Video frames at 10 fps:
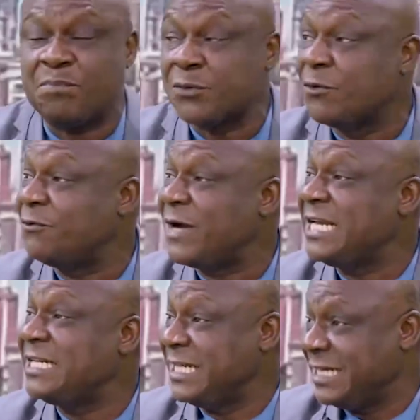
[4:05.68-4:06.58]

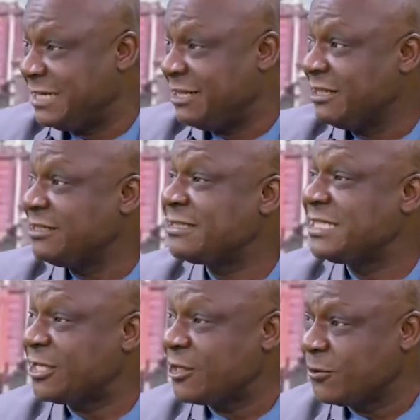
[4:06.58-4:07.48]
providing
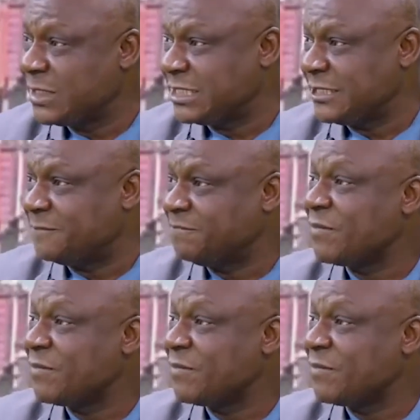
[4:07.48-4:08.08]
security